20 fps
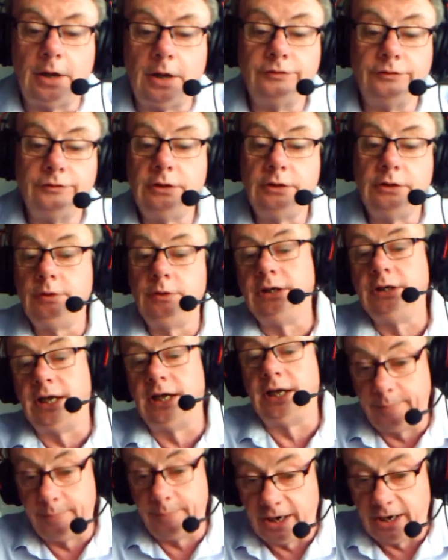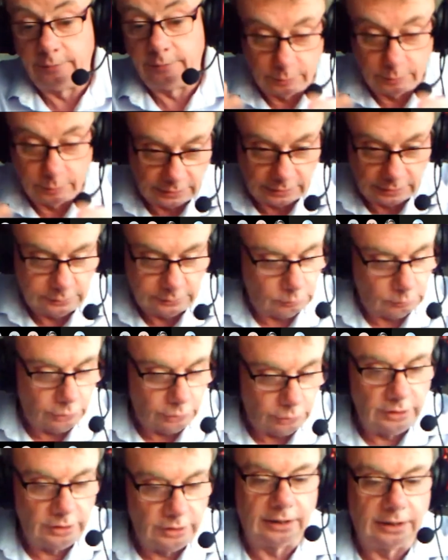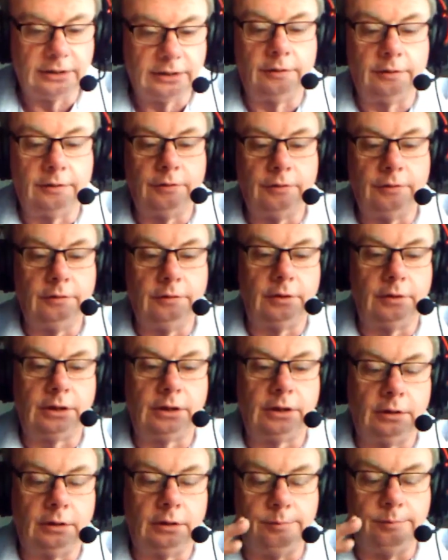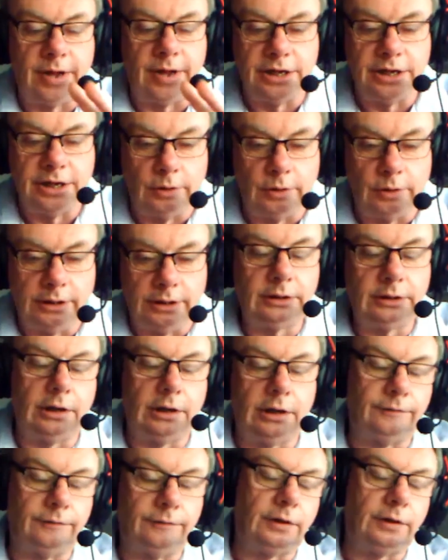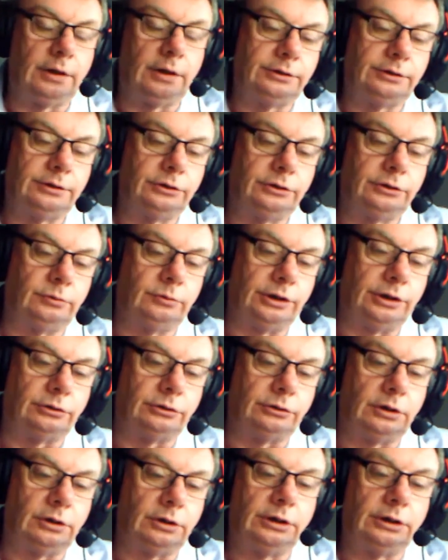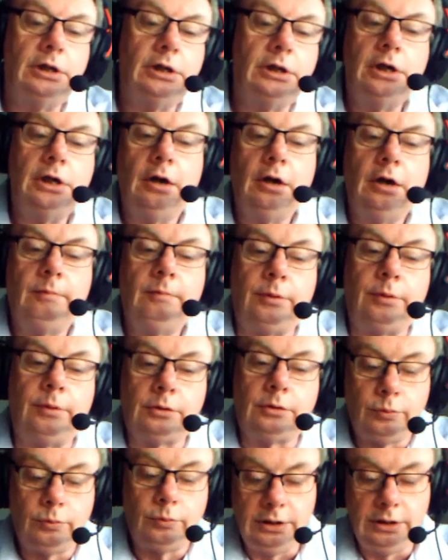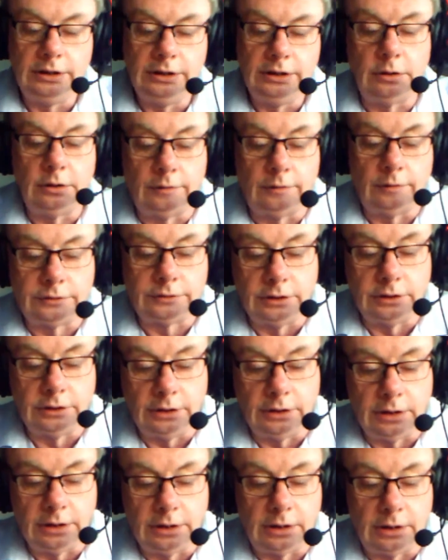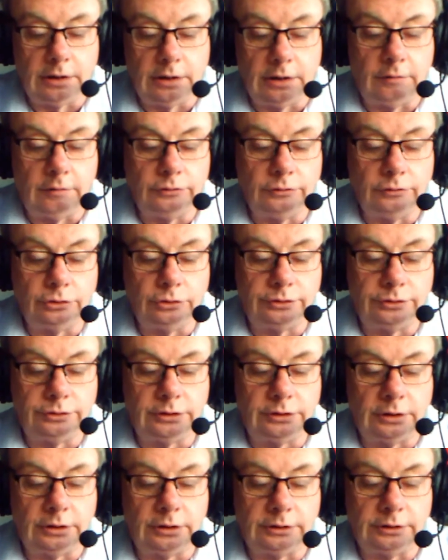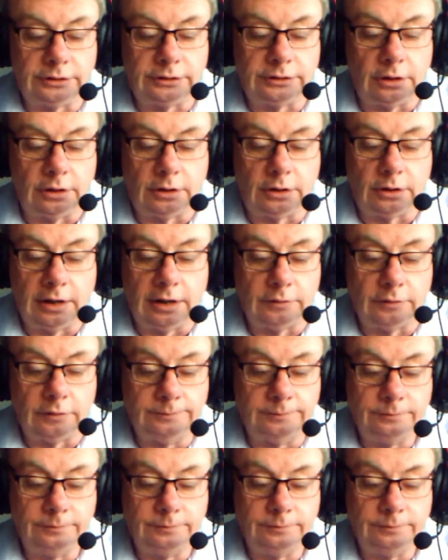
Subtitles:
Obviously, we need to get paid, but we're doing that kind of like a manually kind of situation, right? But we need to obviously reduce the stock level.